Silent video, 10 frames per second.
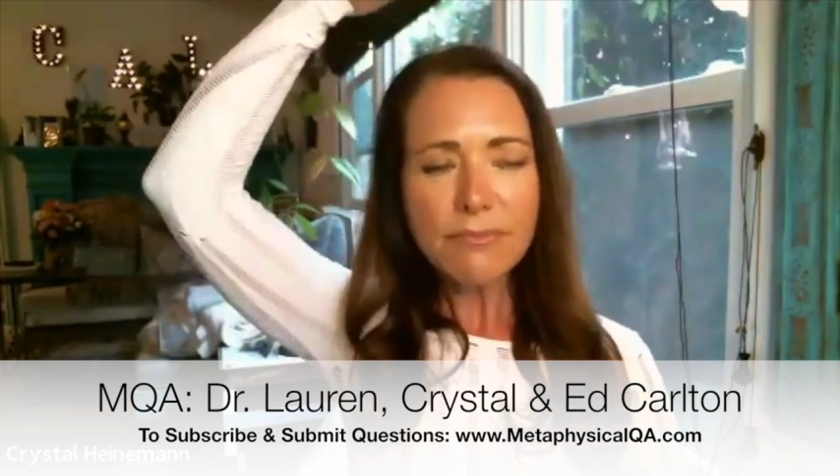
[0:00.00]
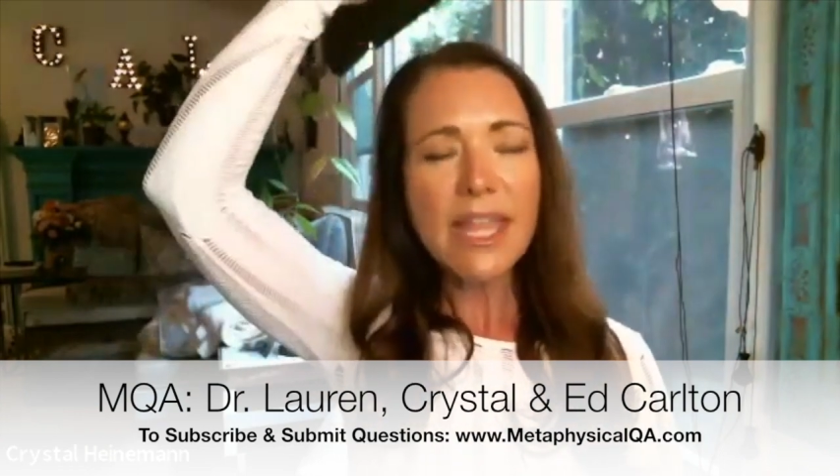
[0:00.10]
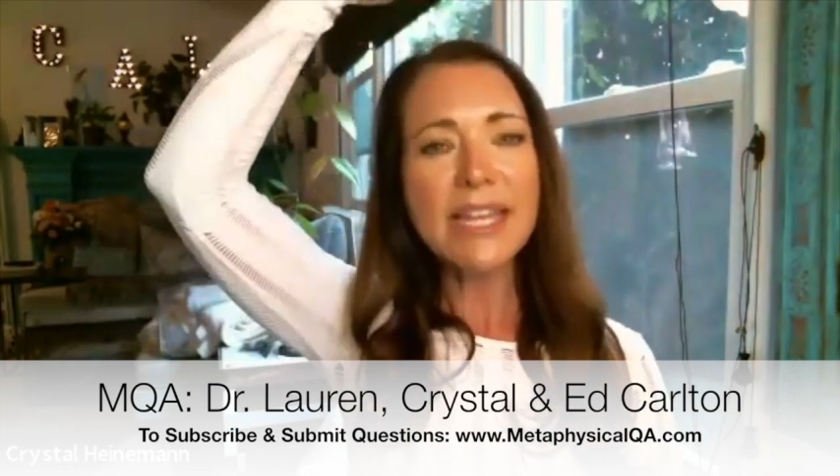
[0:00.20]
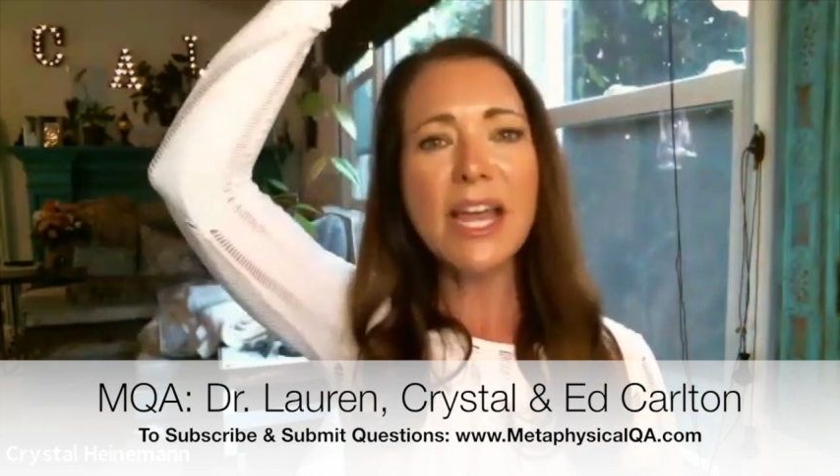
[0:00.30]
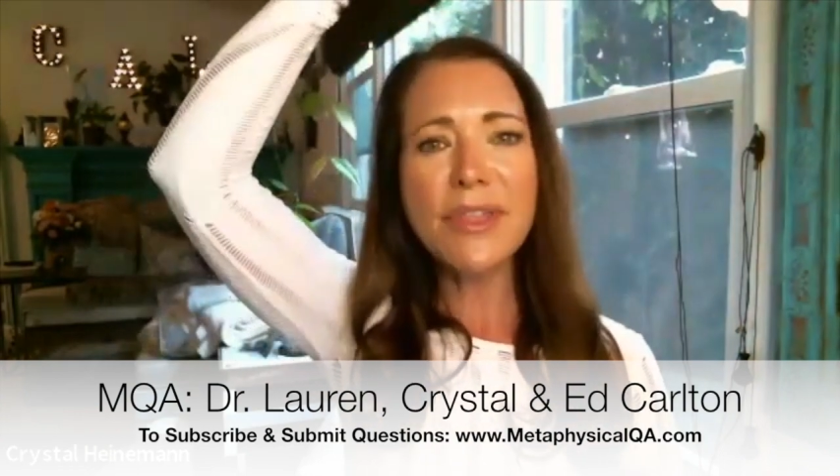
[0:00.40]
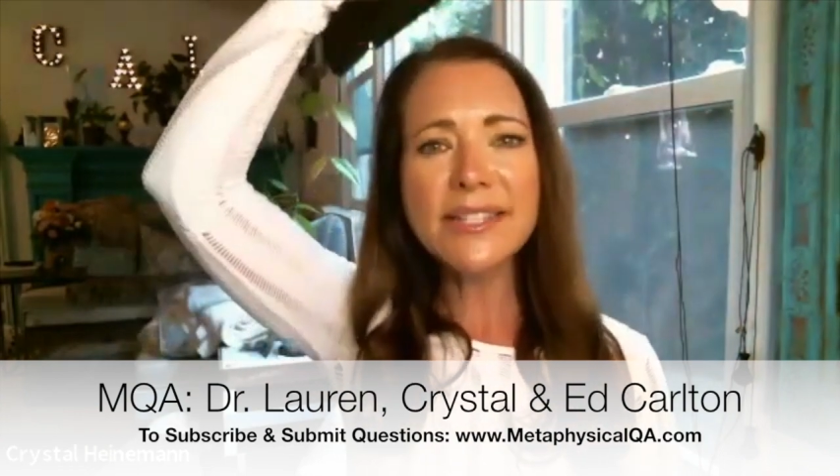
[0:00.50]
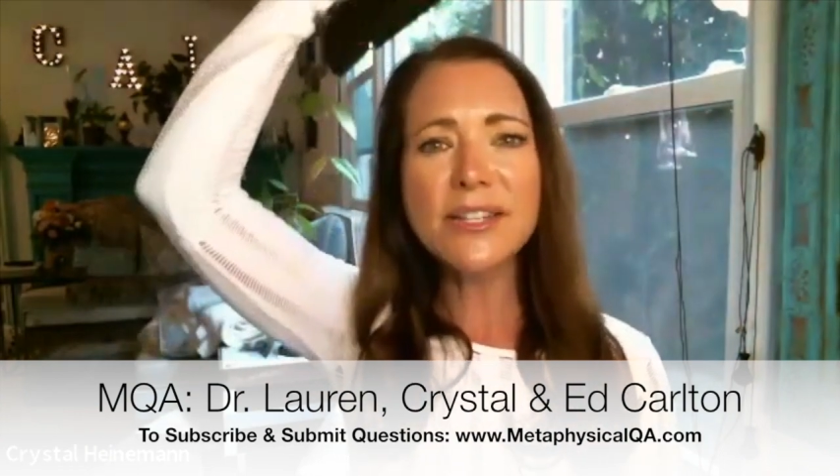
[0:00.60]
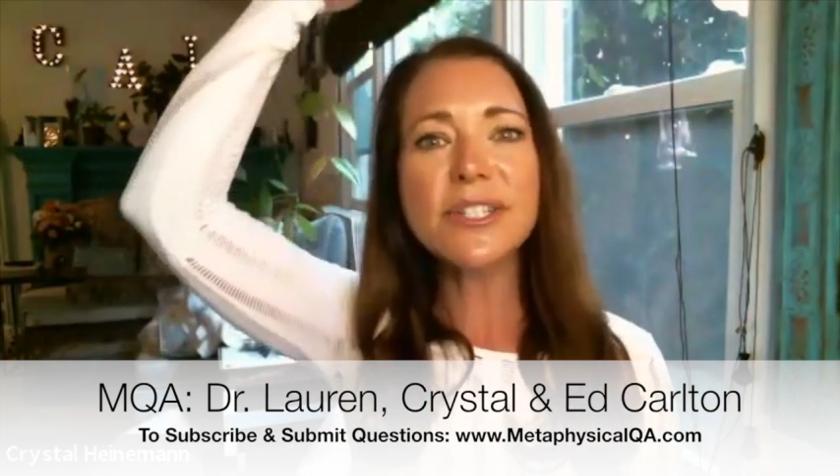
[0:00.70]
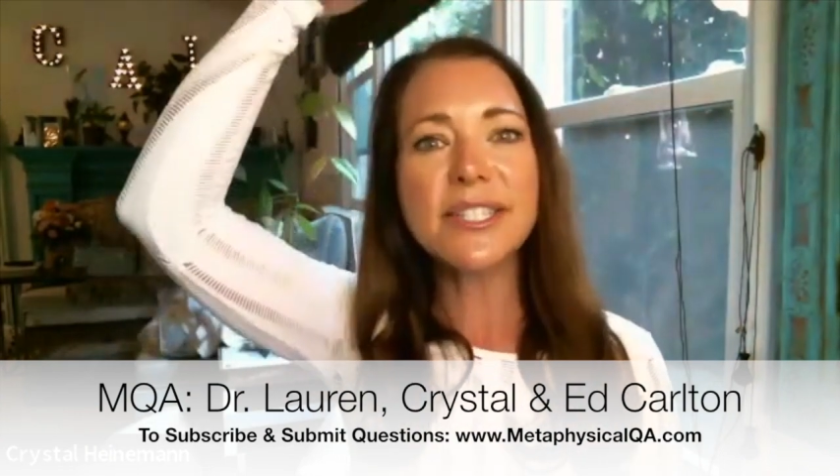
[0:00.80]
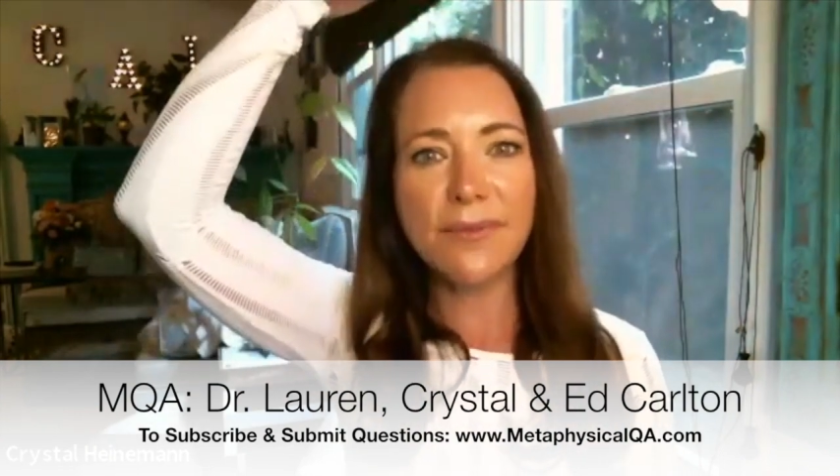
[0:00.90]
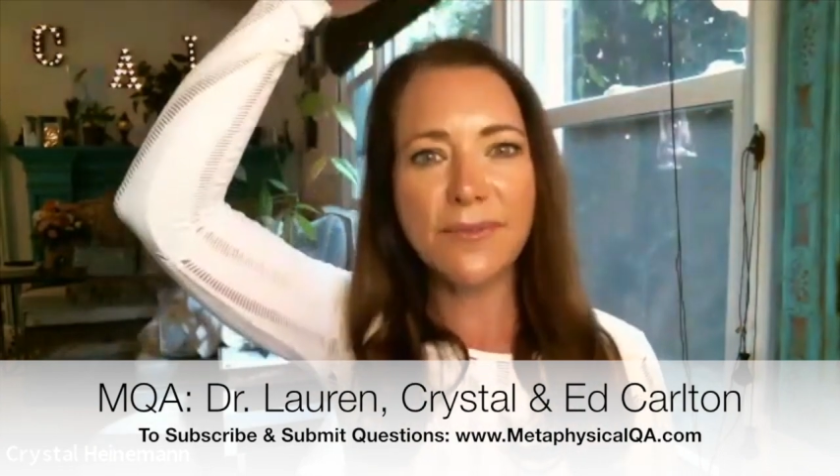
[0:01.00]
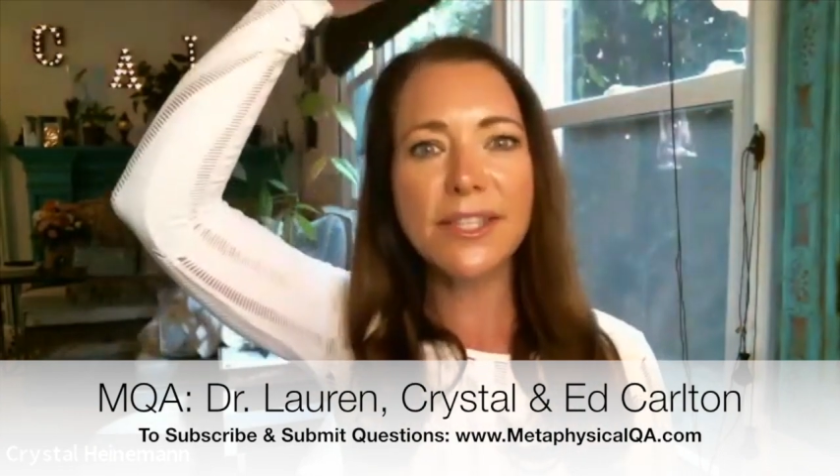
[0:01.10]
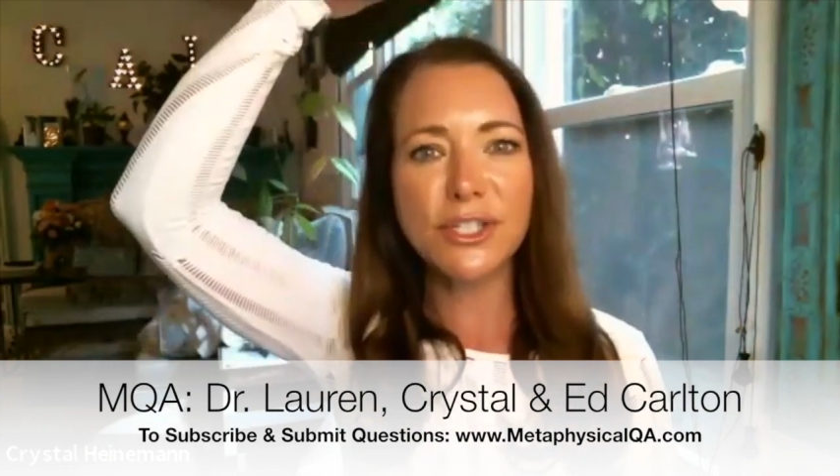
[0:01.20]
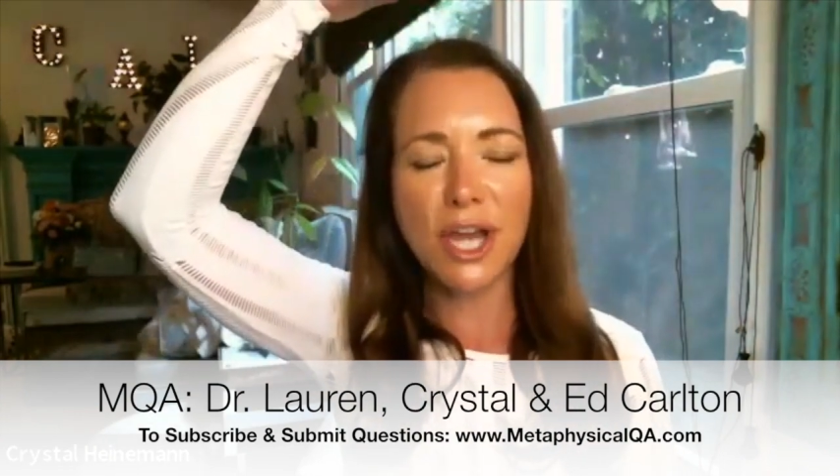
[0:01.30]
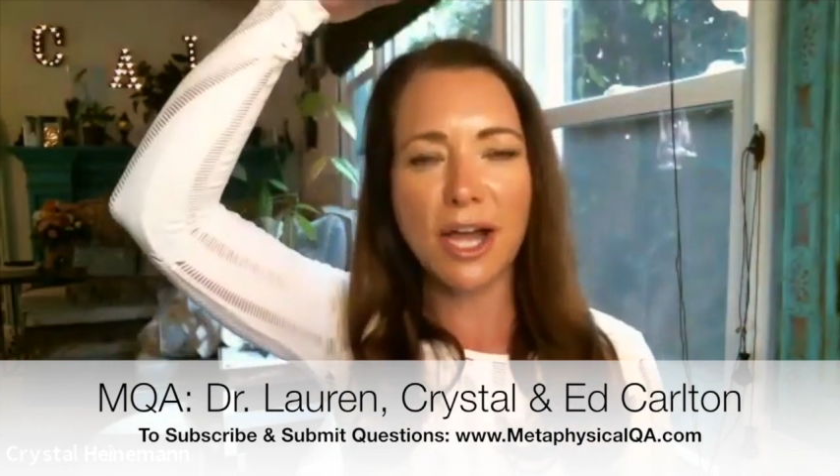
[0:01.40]
Now that's our
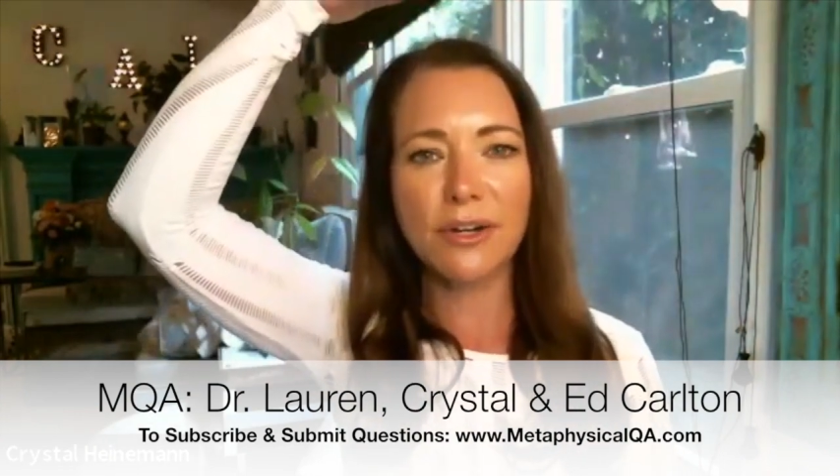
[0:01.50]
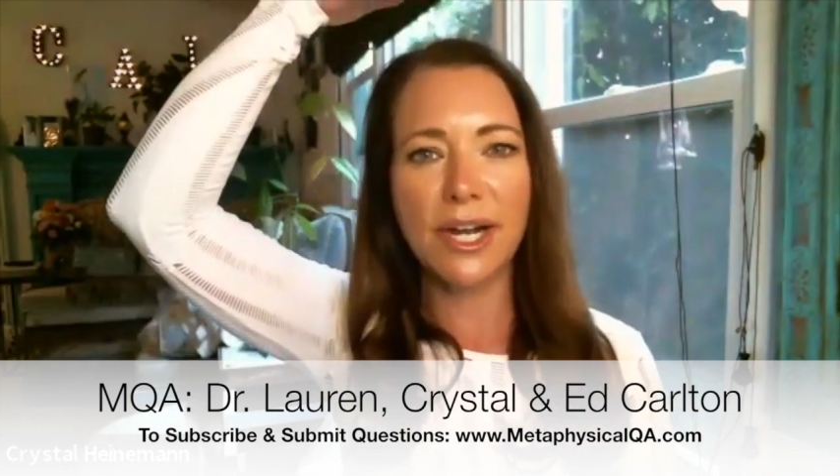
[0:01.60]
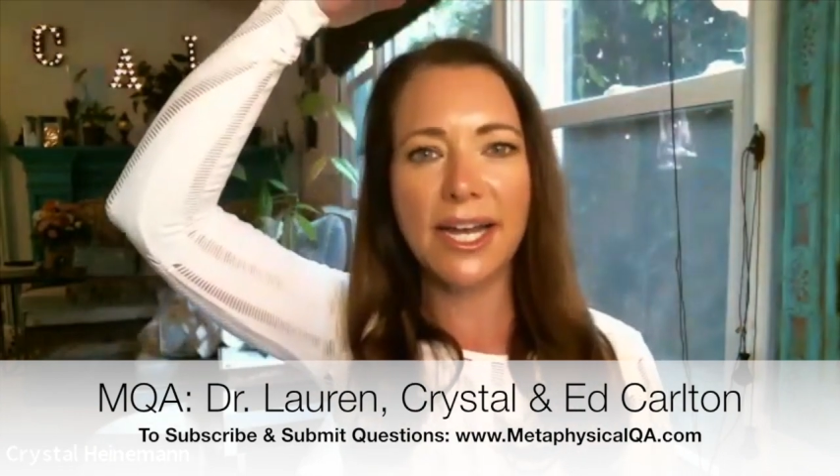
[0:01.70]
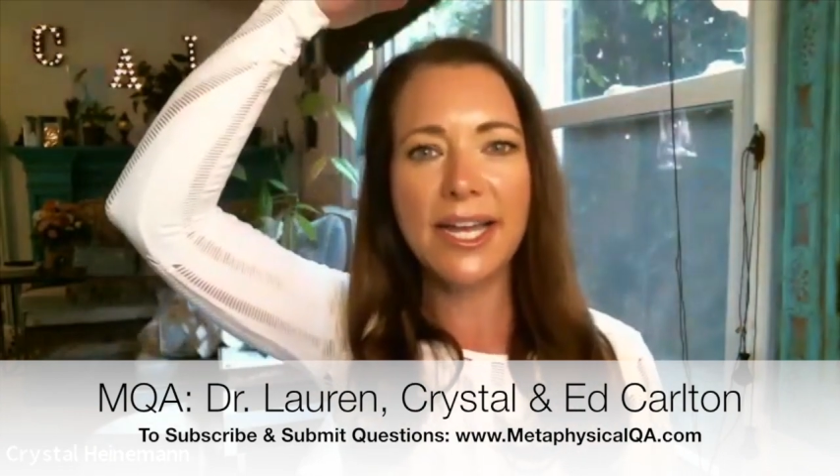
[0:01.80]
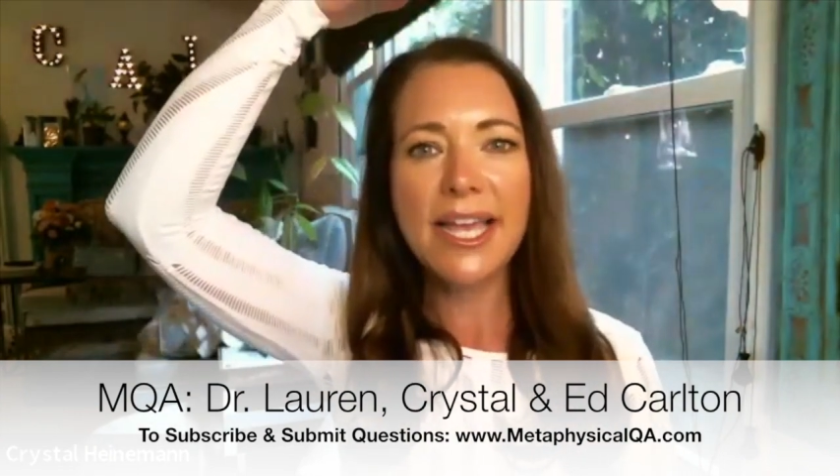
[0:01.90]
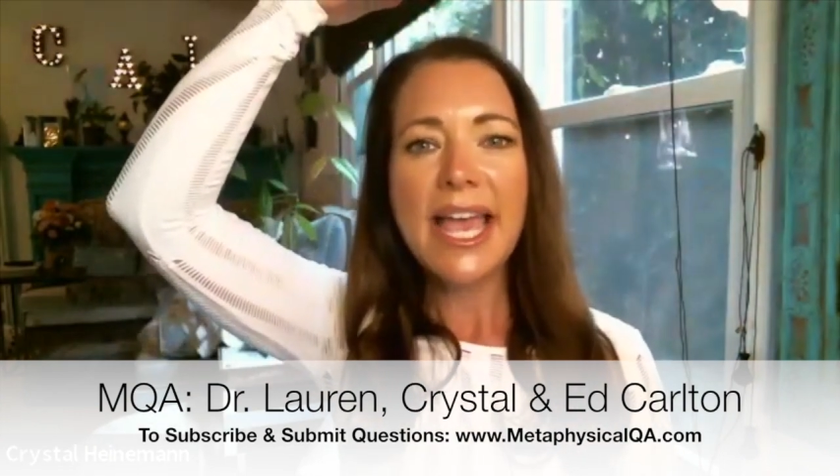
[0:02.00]
7th chakra,